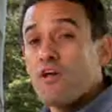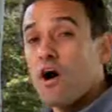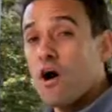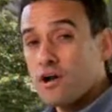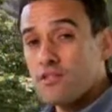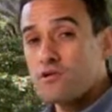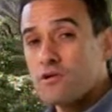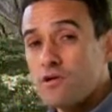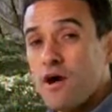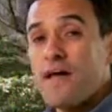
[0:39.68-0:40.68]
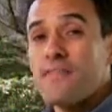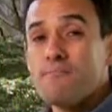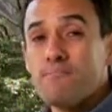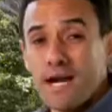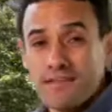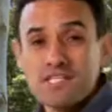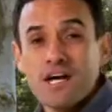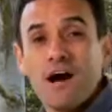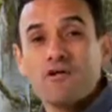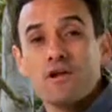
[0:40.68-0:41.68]
hotter the grill, the better the
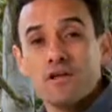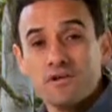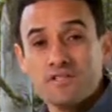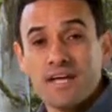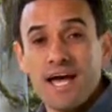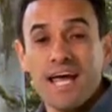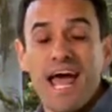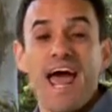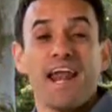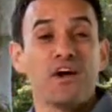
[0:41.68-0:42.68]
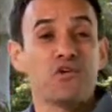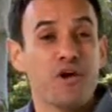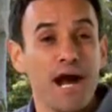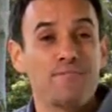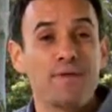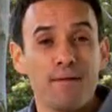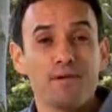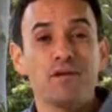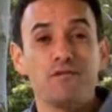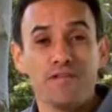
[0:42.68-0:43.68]
char grill on your steak and a greater
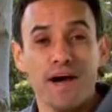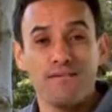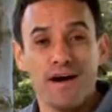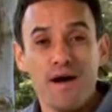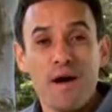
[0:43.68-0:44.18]
barbecue flavour.